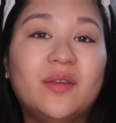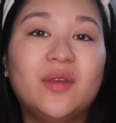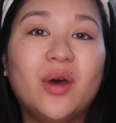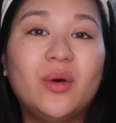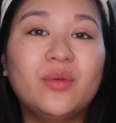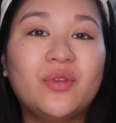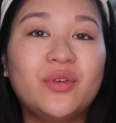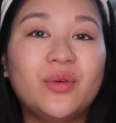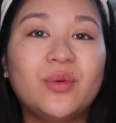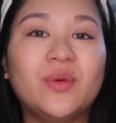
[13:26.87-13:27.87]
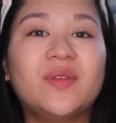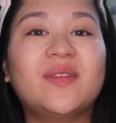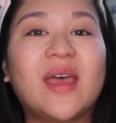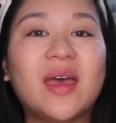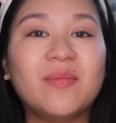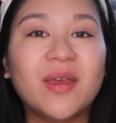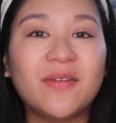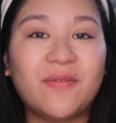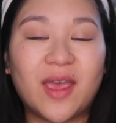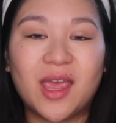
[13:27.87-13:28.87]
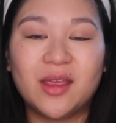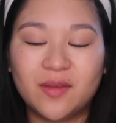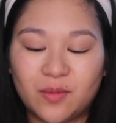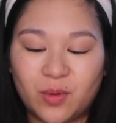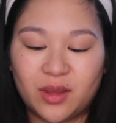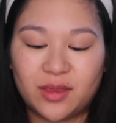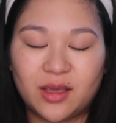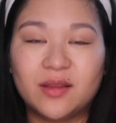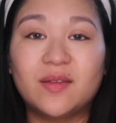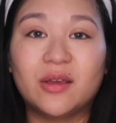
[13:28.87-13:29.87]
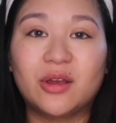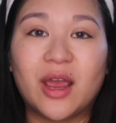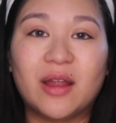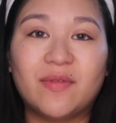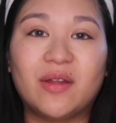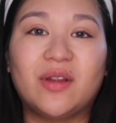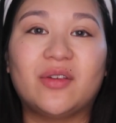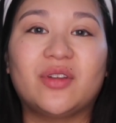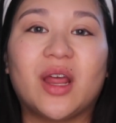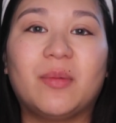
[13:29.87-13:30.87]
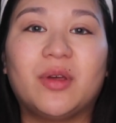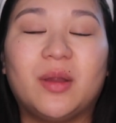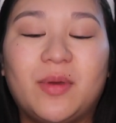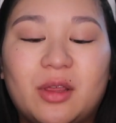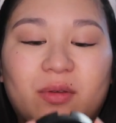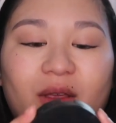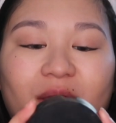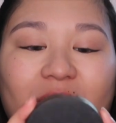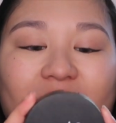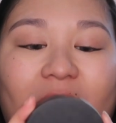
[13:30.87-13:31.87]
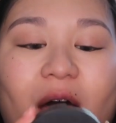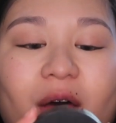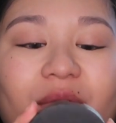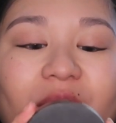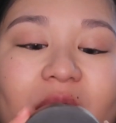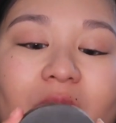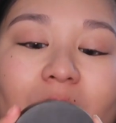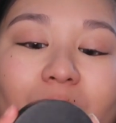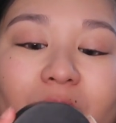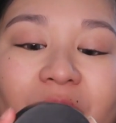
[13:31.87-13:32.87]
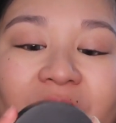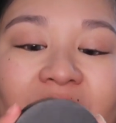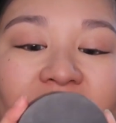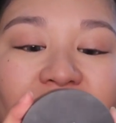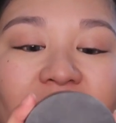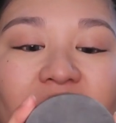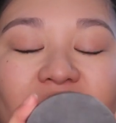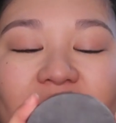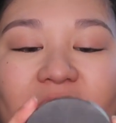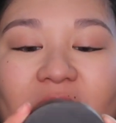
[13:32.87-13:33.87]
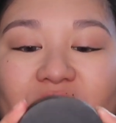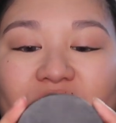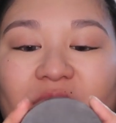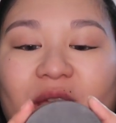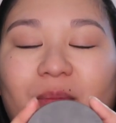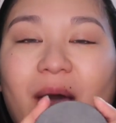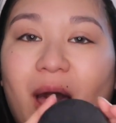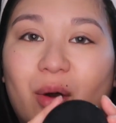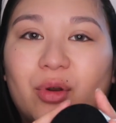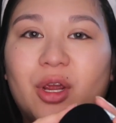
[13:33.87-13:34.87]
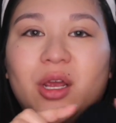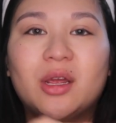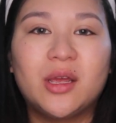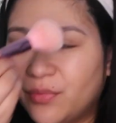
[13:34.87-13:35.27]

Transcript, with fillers: So to set my face with the concealer and foundation, I'm going to be using this e l f Perfect Finish H D Powder.